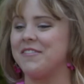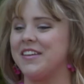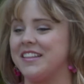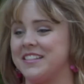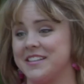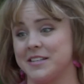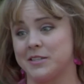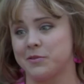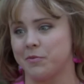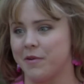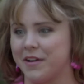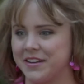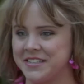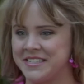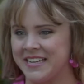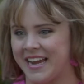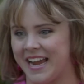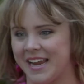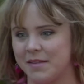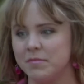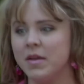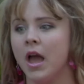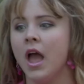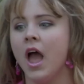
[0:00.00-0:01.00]
I mean, this one
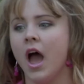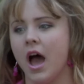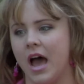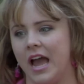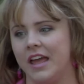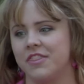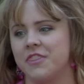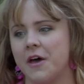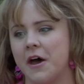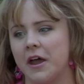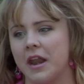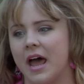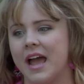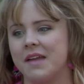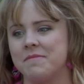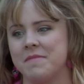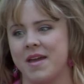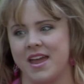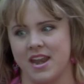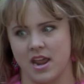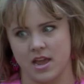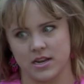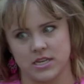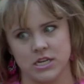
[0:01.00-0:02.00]
time, I thought I
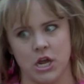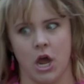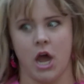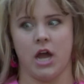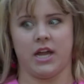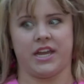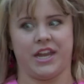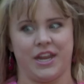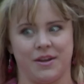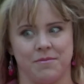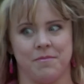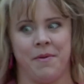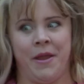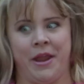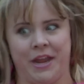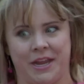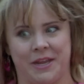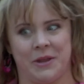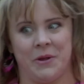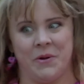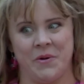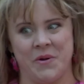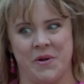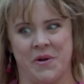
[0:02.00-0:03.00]
met a talking
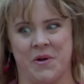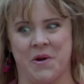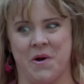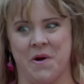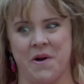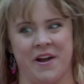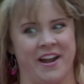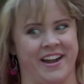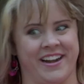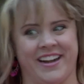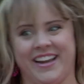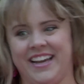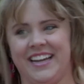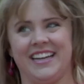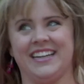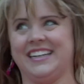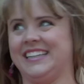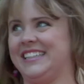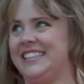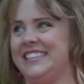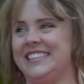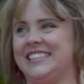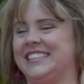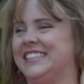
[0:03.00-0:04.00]
pink unicorn.
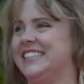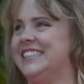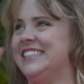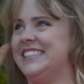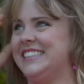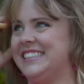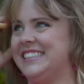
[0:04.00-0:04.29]
Oh.